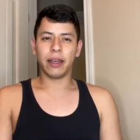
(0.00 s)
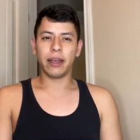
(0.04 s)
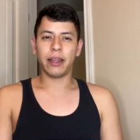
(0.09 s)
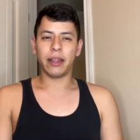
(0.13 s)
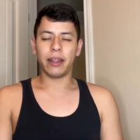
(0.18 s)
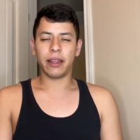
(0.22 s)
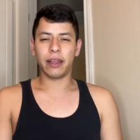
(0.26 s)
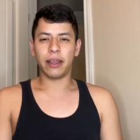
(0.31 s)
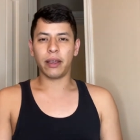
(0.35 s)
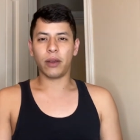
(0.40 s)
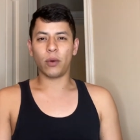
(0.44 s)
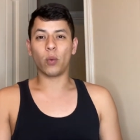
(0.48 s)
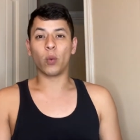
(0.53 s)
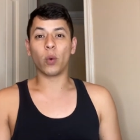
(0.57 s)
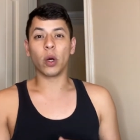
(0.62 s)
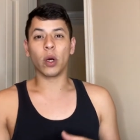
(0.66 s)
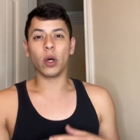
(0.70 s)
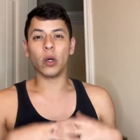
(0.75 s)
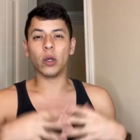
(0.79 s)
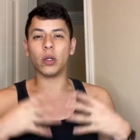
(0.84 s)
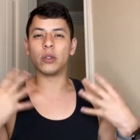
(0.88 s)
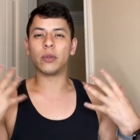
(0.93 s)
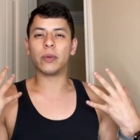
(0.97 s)
the
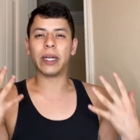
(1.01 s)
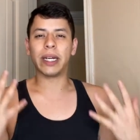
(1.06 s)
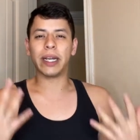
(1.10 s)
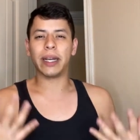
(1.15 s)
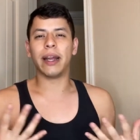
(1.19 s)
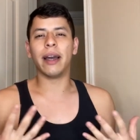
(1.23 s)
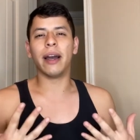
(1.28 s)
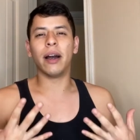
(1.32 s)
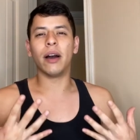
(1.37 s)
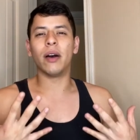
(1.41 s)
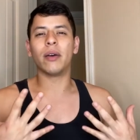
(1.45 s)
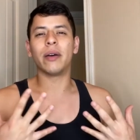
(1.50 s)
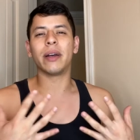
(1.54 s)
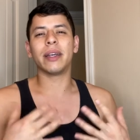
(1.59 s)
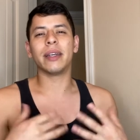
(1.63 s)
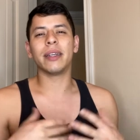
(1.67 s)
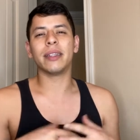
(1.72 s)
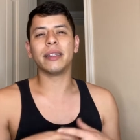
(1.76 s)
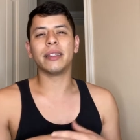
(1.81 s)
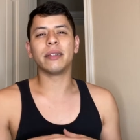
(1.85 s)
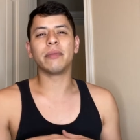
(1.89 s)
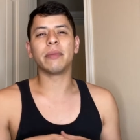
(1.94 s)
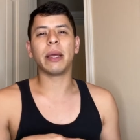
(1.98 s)
world right now
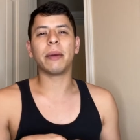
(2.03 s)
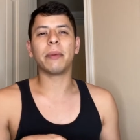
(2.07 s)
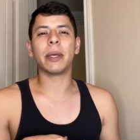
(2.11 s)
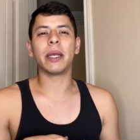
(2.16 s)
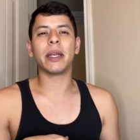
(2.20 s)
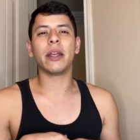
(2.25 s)
is maybe